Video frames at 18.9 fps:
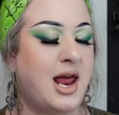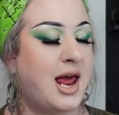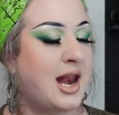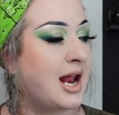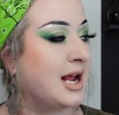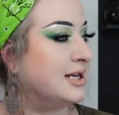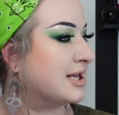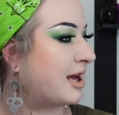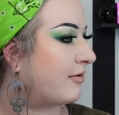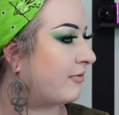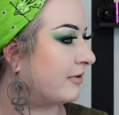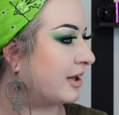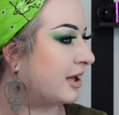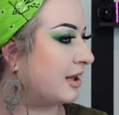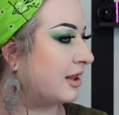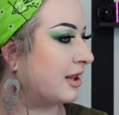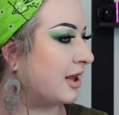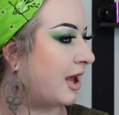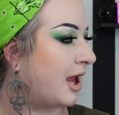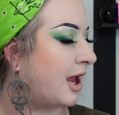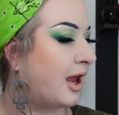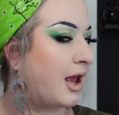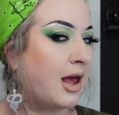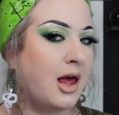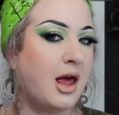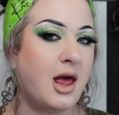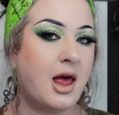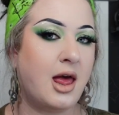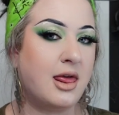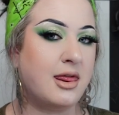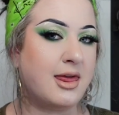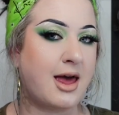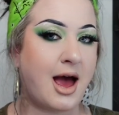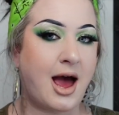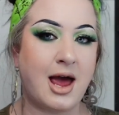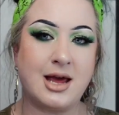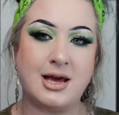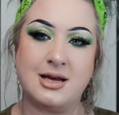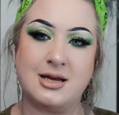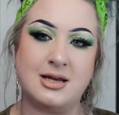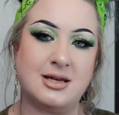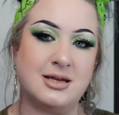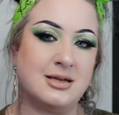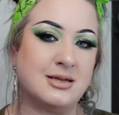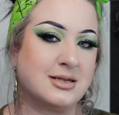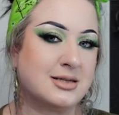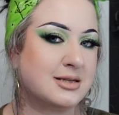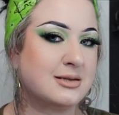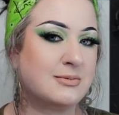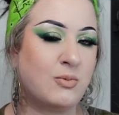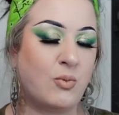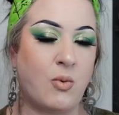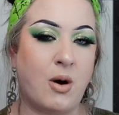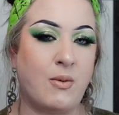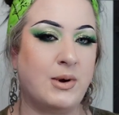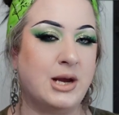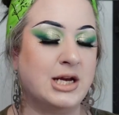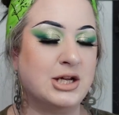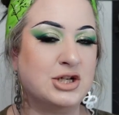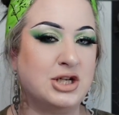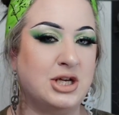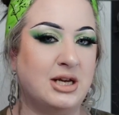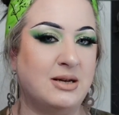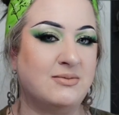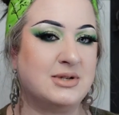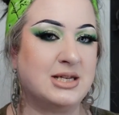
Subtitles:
And I definitely think that is what we achieved